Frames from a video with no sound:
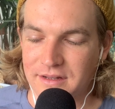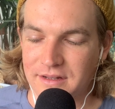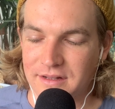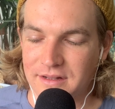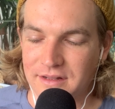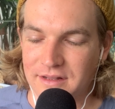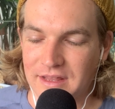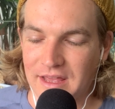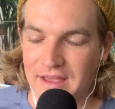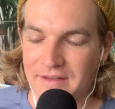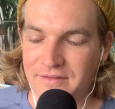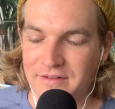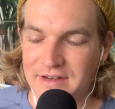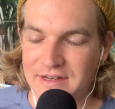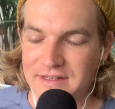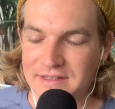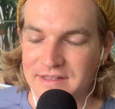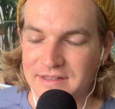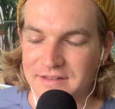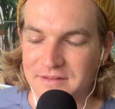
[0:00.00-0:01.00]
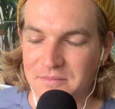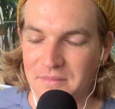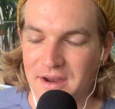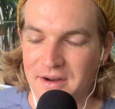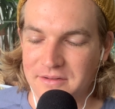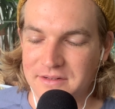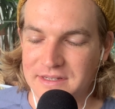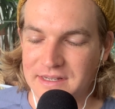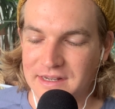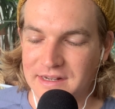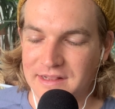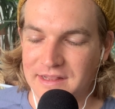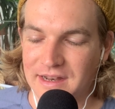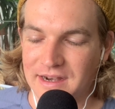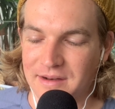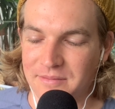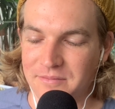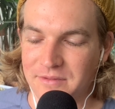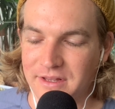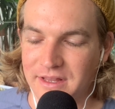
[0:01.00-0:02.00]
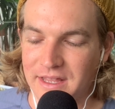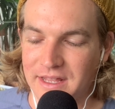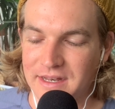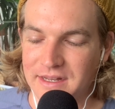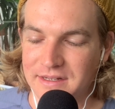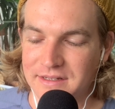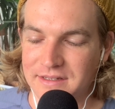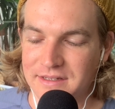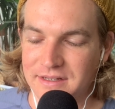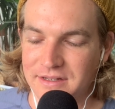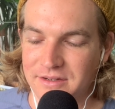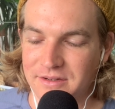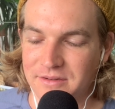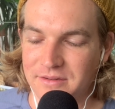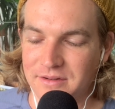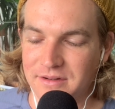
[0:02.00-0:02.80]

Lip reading: The evidence is mounting that I'm related to,